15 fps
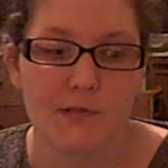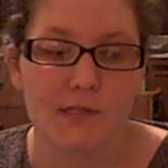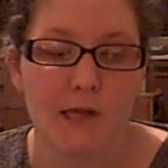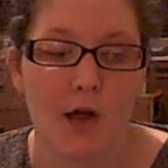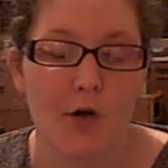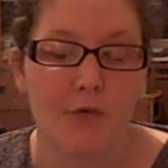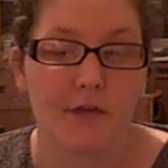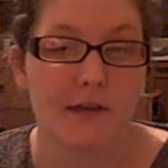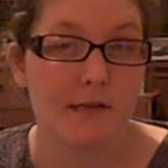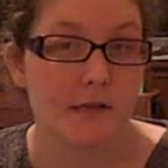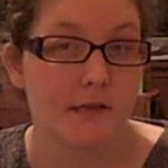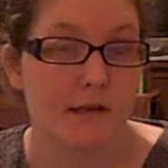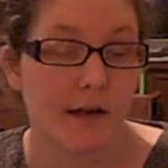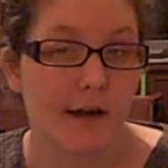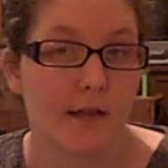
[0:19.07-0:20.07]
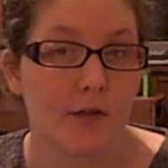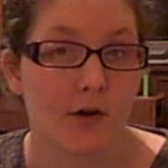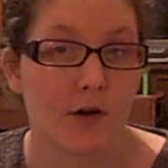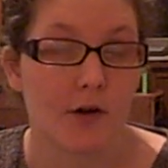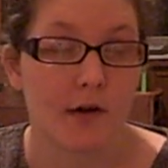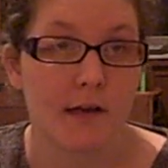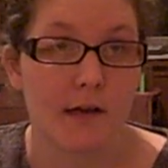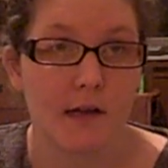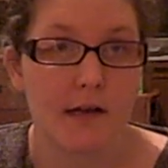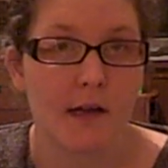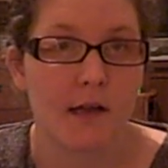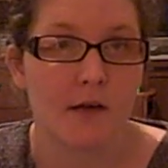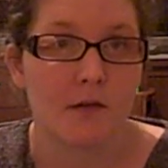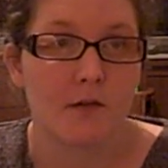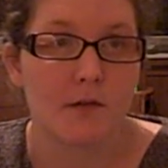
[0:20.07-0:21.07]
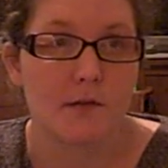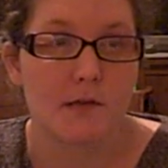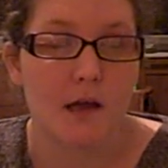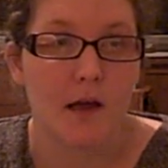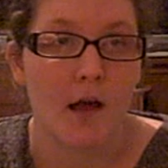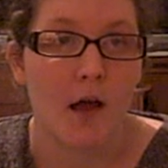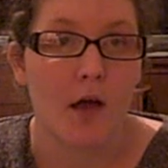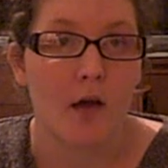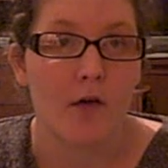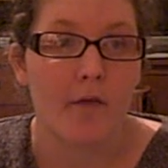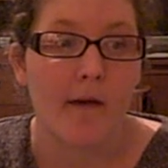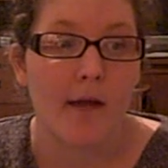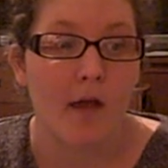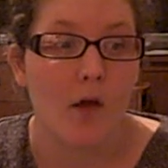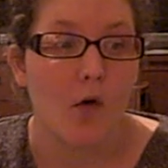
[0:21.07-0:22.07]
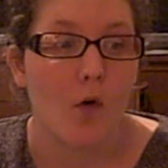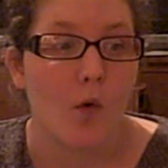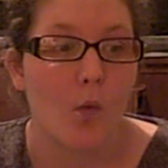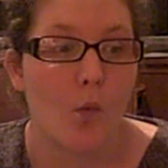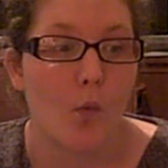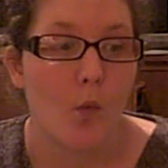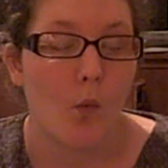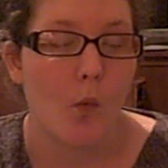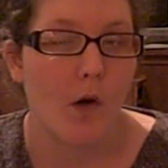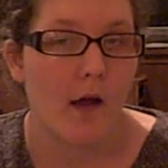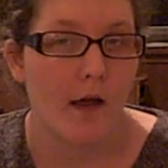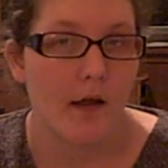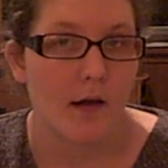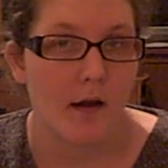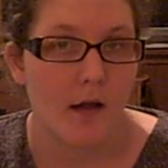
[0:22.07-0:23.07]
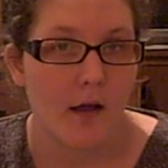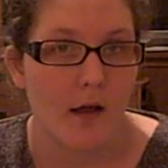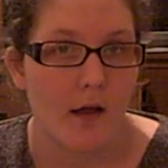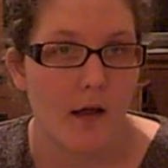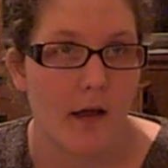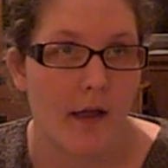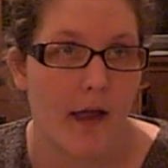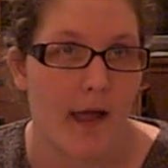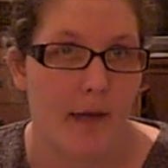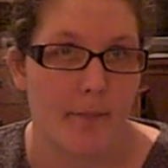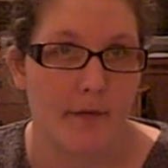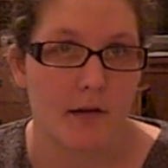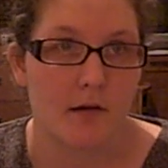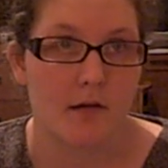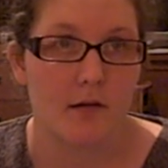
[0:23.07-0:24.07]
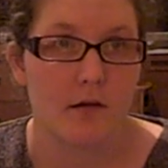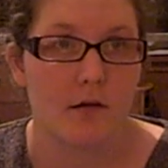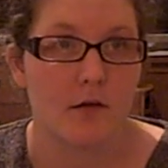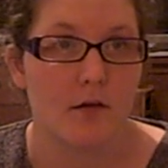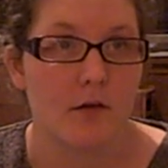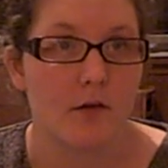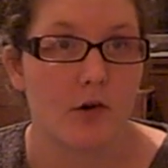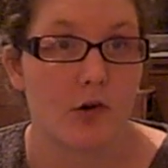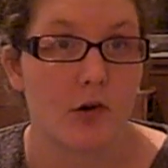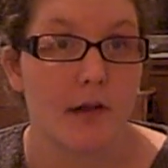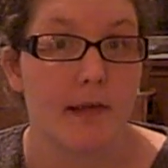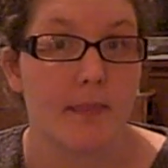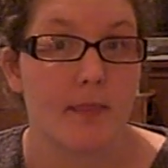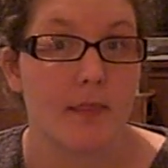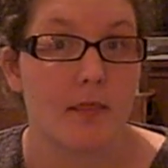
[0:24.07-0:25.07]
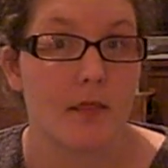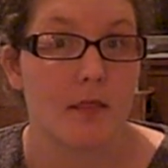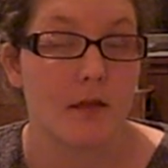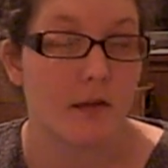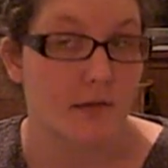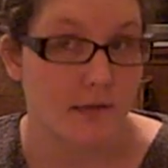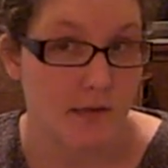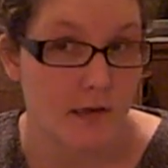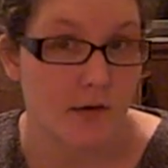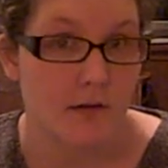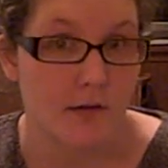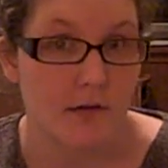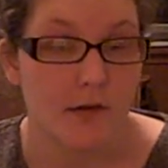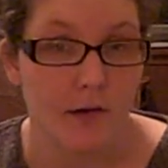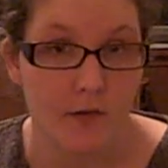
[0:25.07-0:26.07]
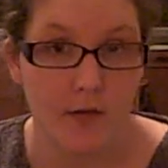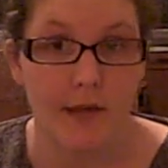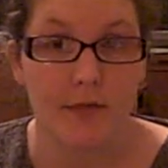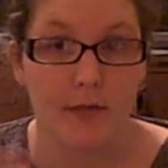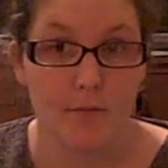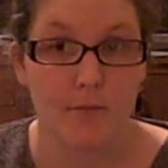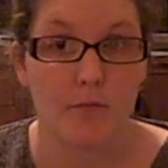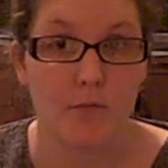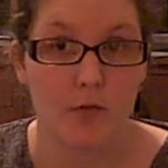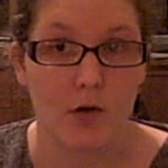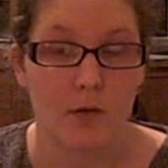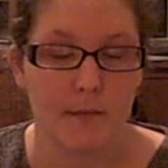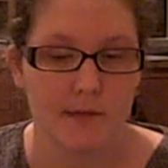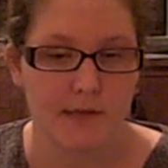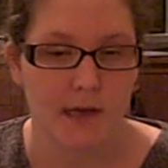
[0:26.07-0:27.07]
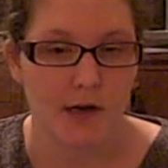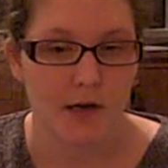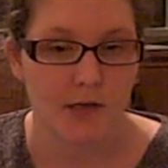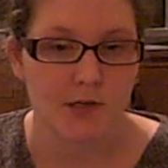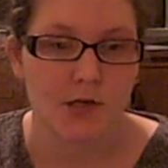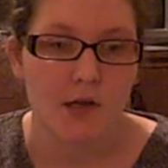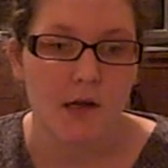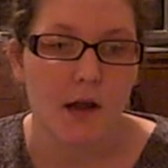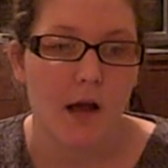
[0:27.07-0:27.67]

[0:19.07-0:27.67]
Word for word: so this is kind of the dirty details of what happened during the series, you know, like the real miscarriage.